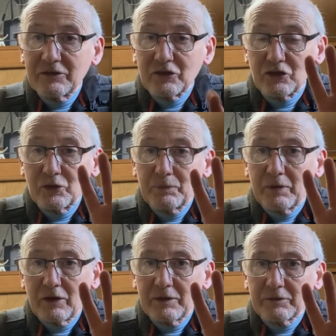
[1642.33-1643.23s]
the 2
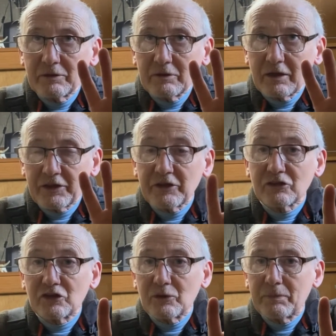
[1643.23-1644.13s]
pipes, I think
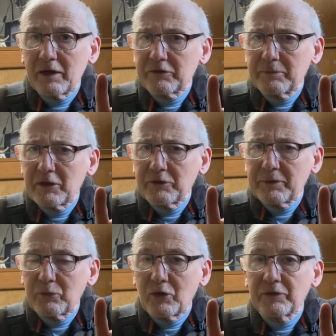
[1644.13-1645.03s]
there's 2 pipes, there may only
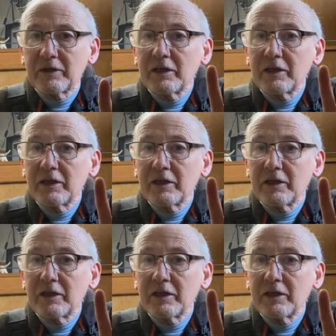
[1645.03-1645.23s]
be 1,